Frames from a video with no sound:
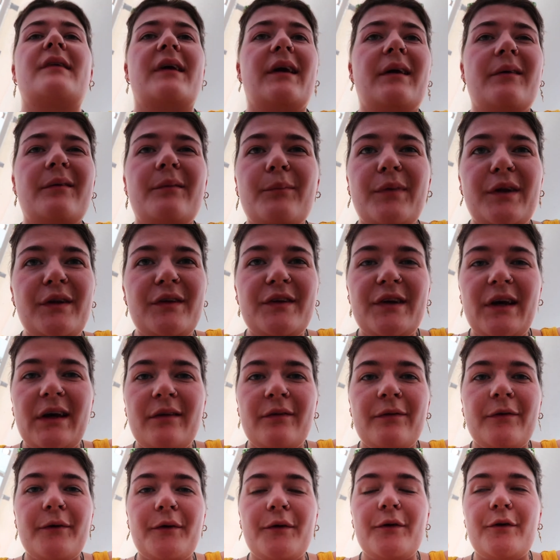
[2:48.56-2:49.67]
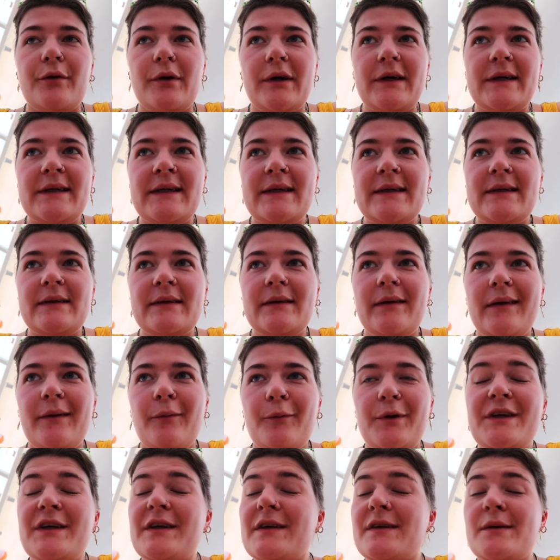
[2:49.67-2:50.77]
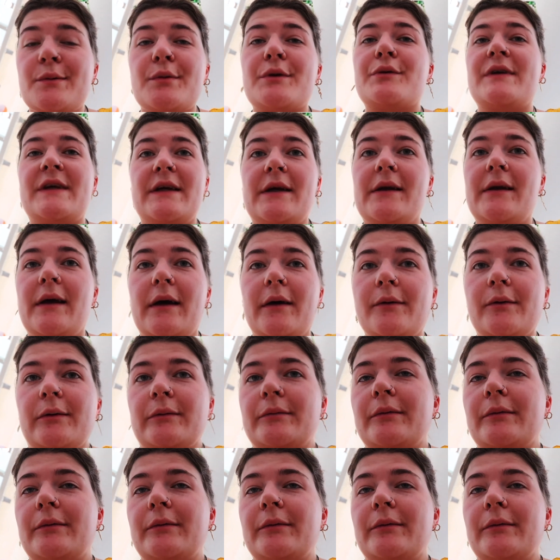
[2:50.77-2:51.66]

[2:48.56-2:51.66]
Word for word: again been checked for drugs, which is routine now,